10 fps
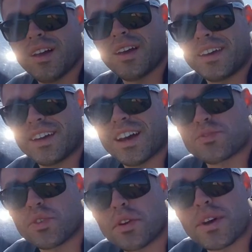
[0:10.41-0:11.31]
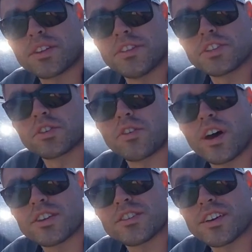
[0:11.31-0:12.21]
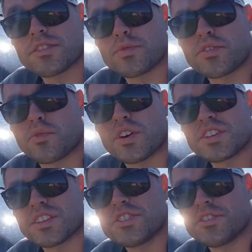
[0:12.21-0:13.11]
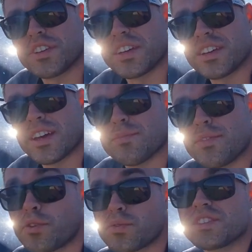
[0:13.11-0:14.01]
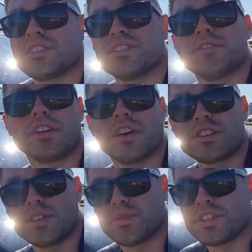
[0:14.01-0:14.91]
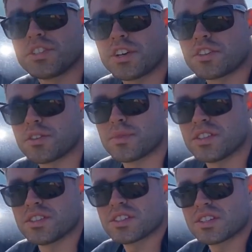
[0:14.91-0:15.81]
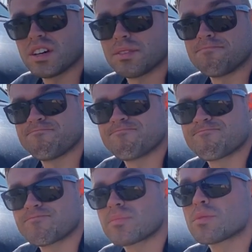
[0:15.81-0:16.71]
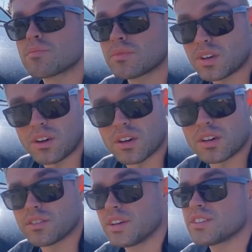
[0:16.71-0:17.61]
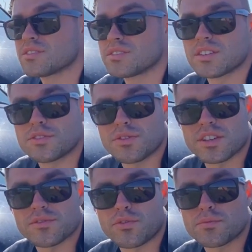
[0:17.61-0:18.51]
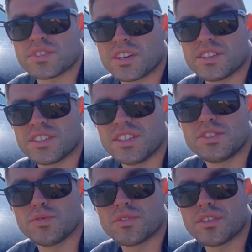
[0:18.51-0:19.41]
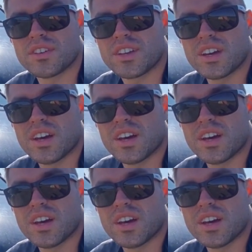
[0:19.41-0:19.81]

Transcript: Hey guys, welcome back to Vito's Garage. Thanks so much for watching and tuning in. And before we start this video, I actually wanted to talk to you about this um, car, right? So it's a 2004 Mercedes C230